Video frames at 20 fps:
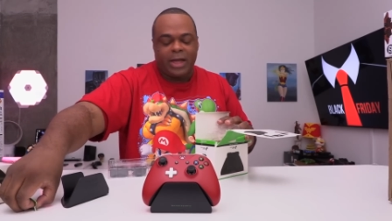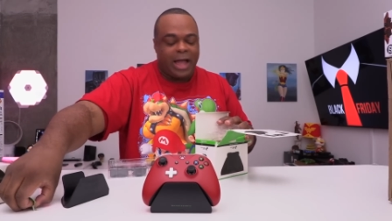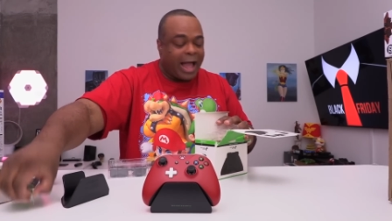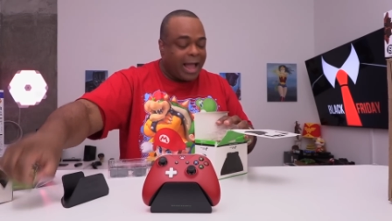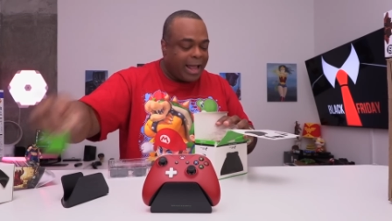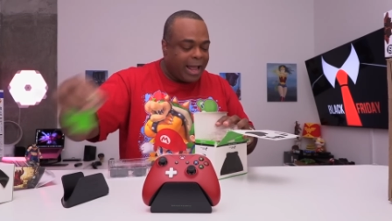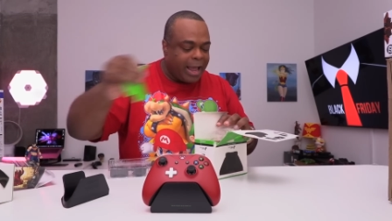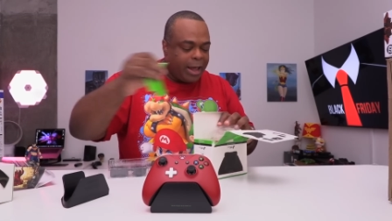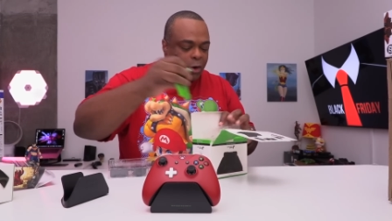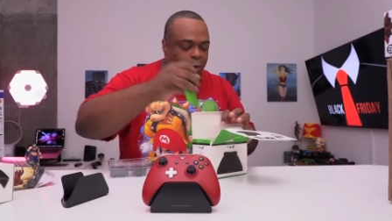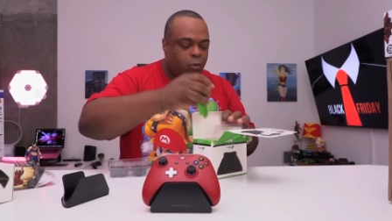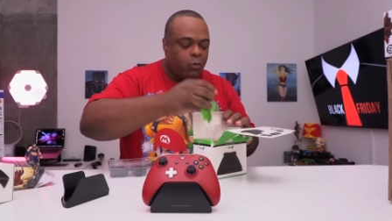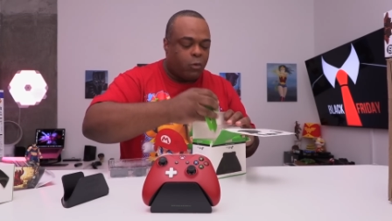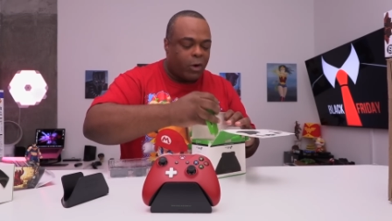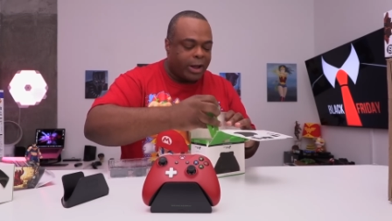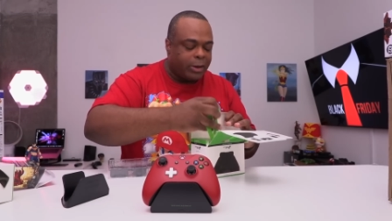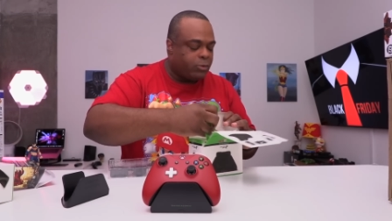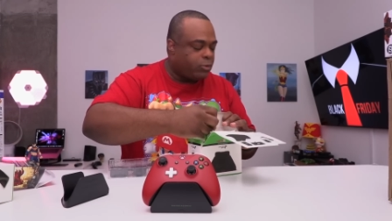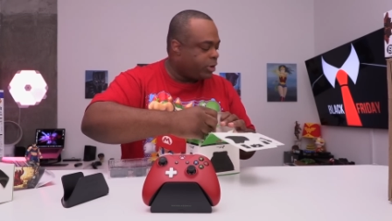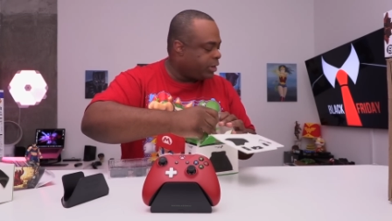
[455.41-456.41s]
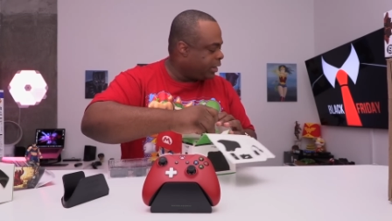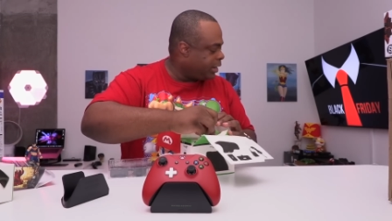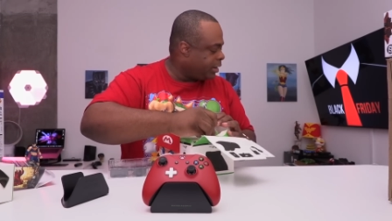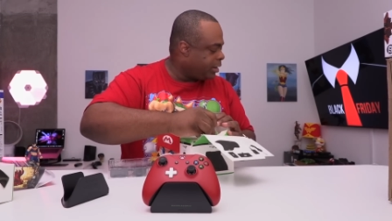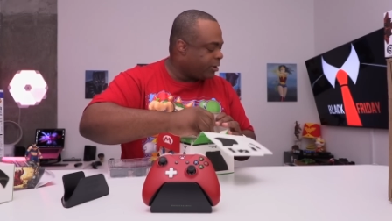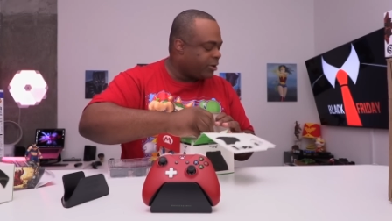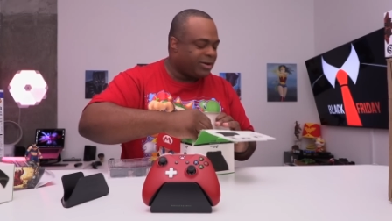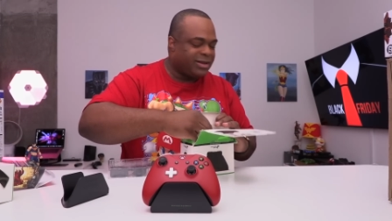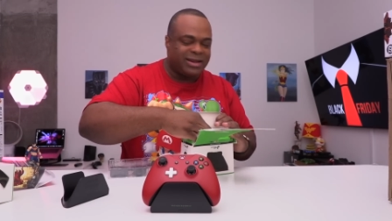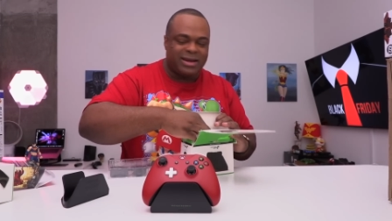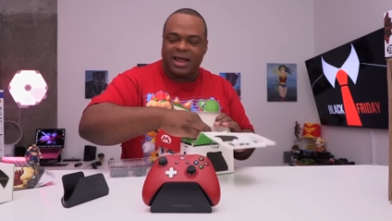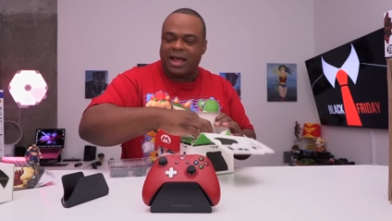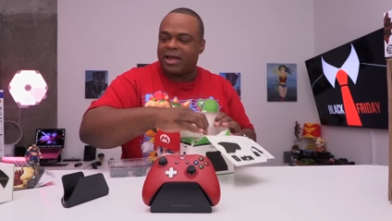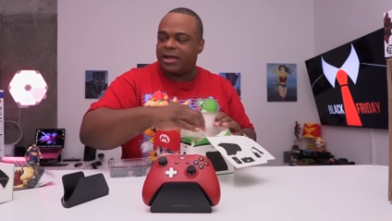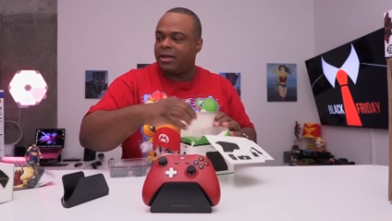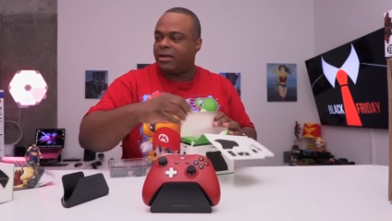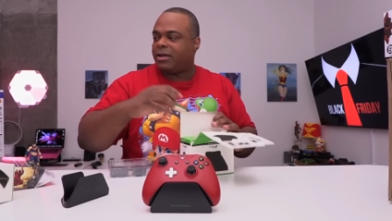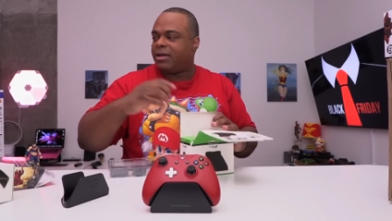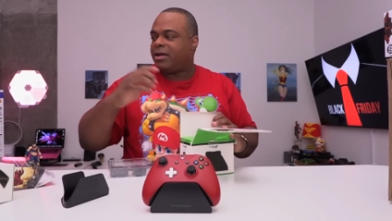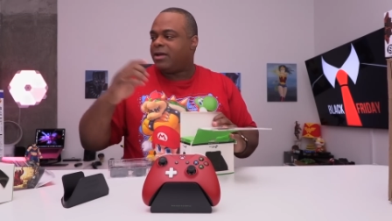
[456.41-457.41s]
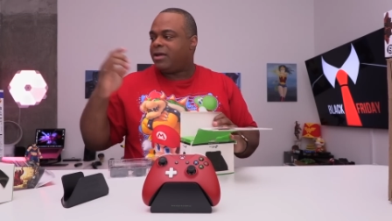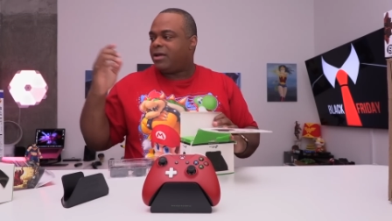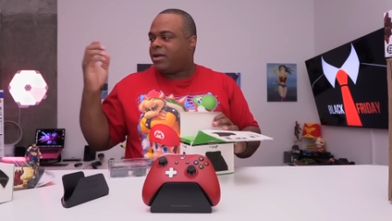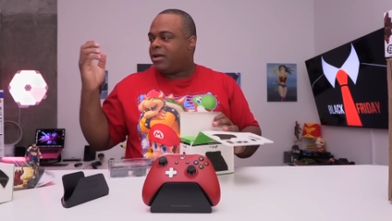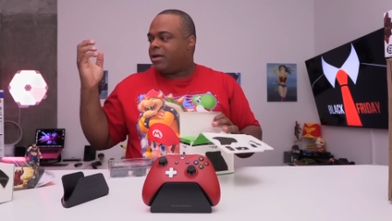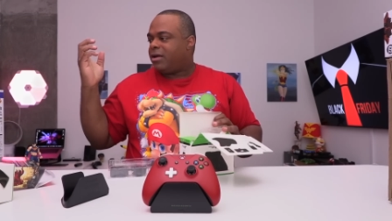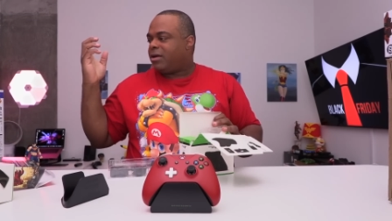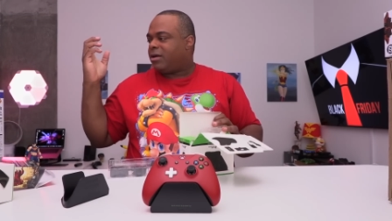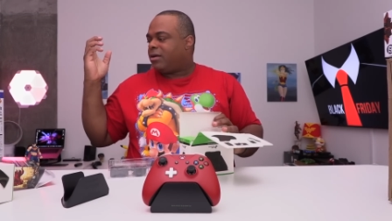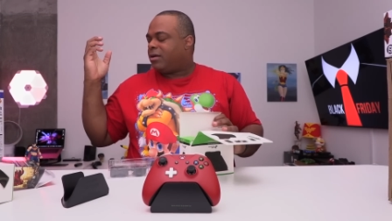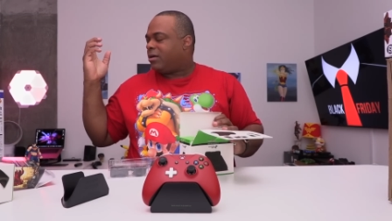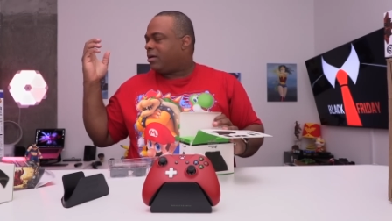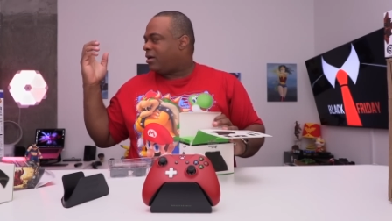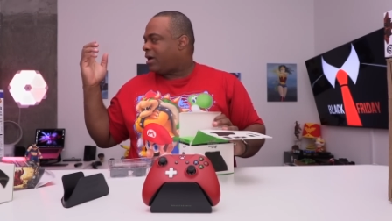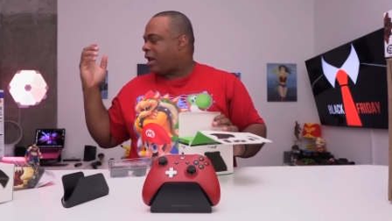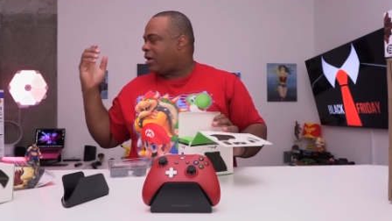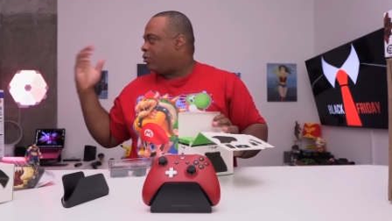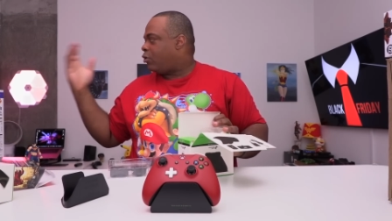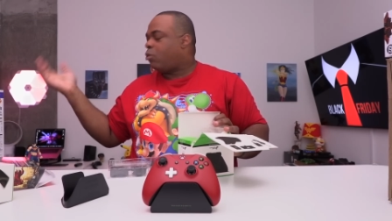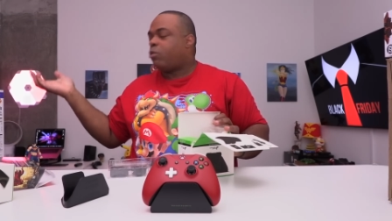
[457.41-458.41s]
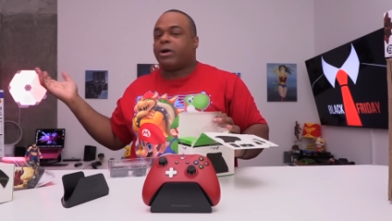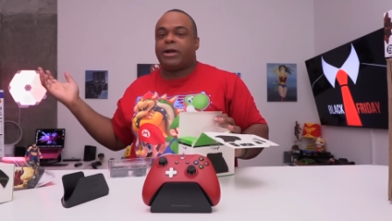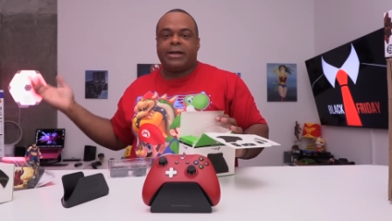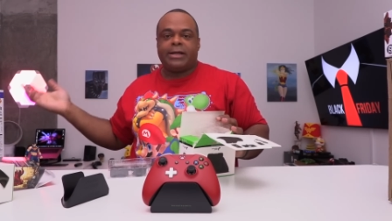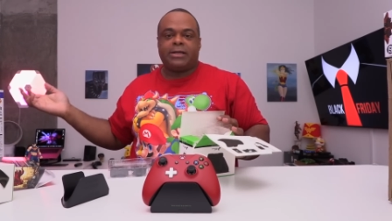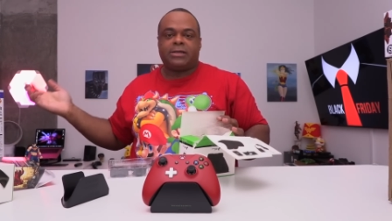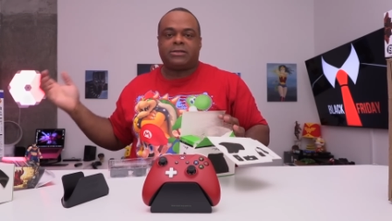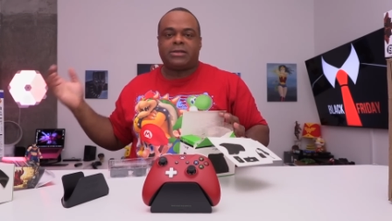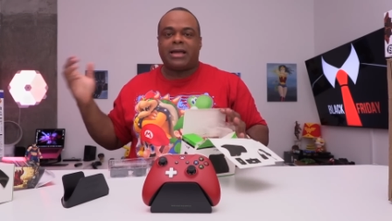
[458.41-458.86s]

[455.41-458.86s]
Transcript: I had a white one in there, and then I I don't know where it is.